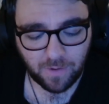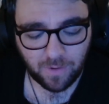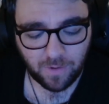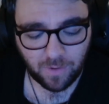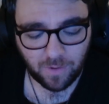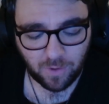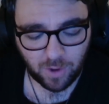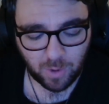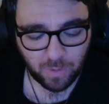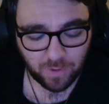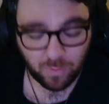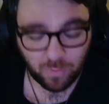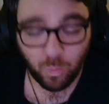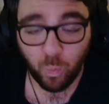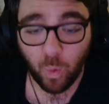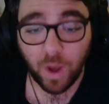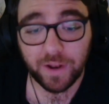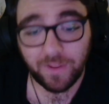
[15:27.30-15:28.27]
who has
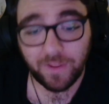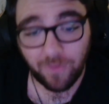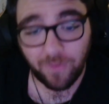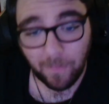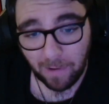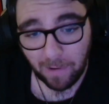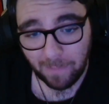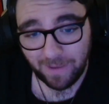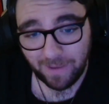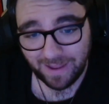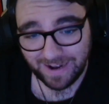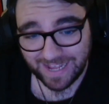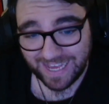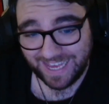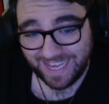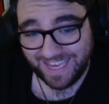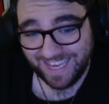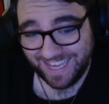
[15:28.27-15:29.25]
won in the Premier
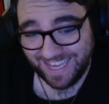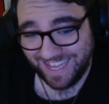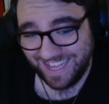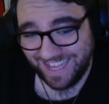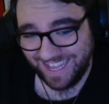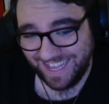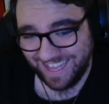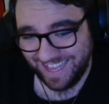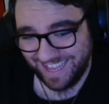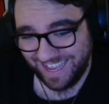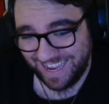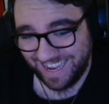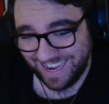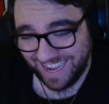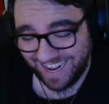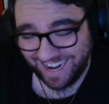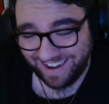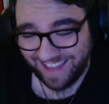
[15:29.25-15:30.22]
League.
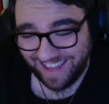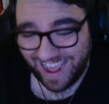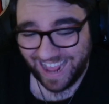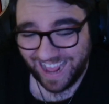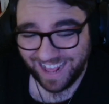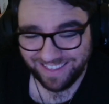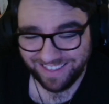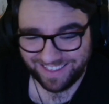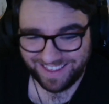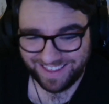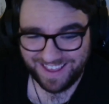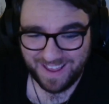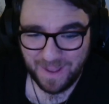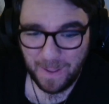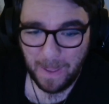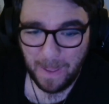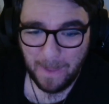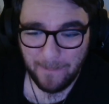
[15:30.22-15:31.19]
That is
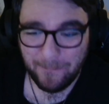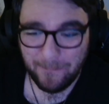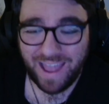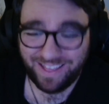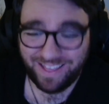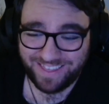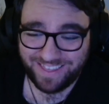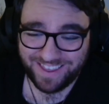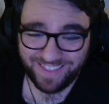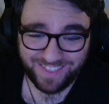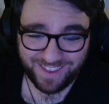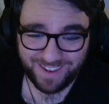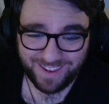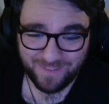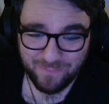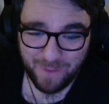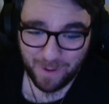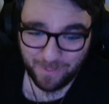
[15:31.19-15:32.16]
better
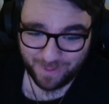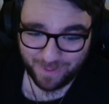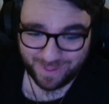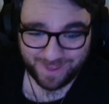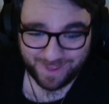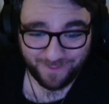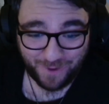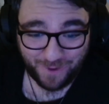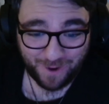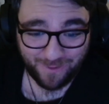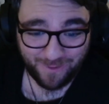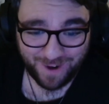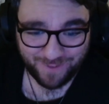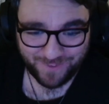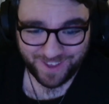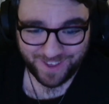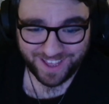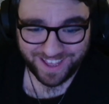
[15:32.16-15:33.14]
than most of our
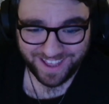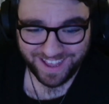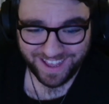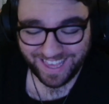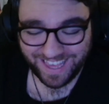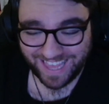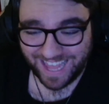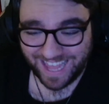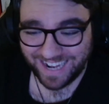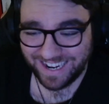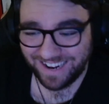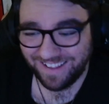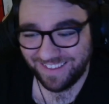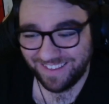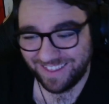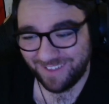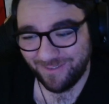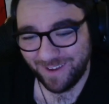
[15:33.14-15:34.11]
other
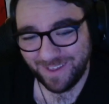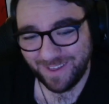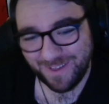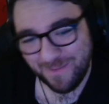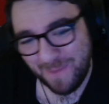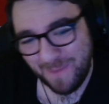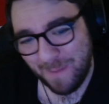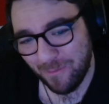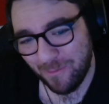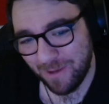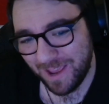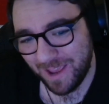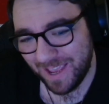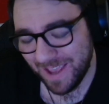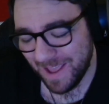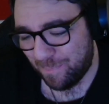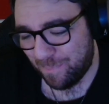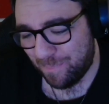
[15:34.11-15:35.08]
candidates in recent
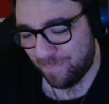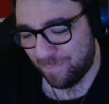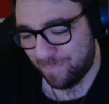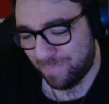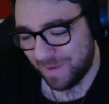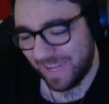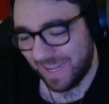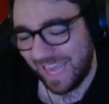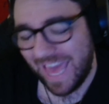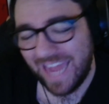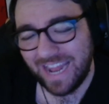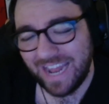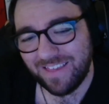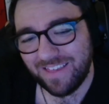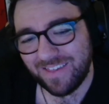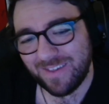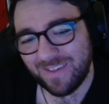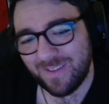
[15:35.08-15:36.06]
memory. But again,
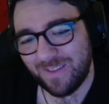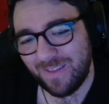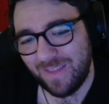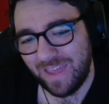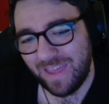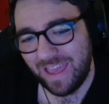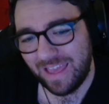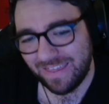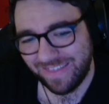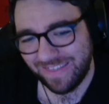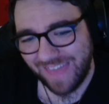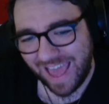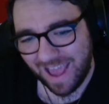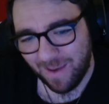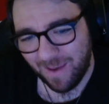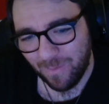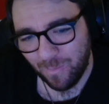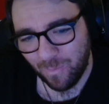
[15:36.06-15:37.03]
is
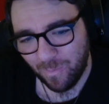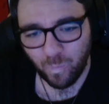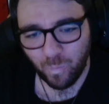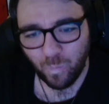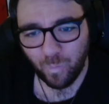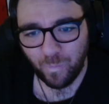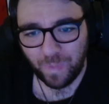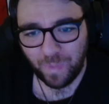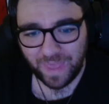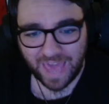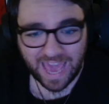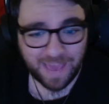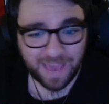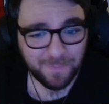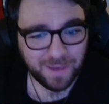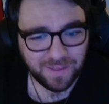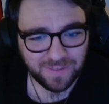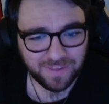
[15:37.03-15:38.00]
that the
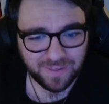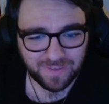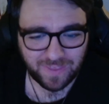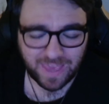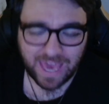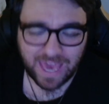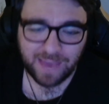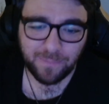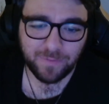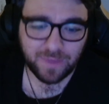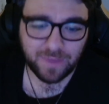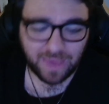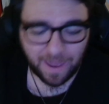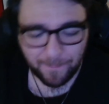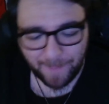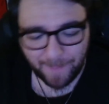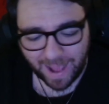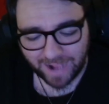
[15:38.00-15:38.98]
aim is the aim to
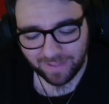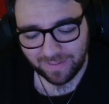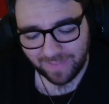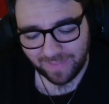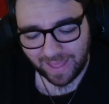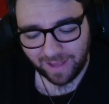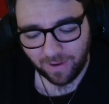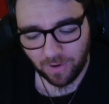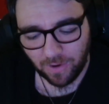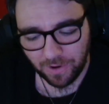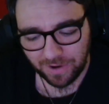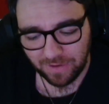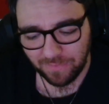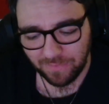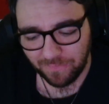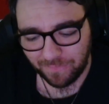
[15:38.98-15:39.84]
get back to that kind of,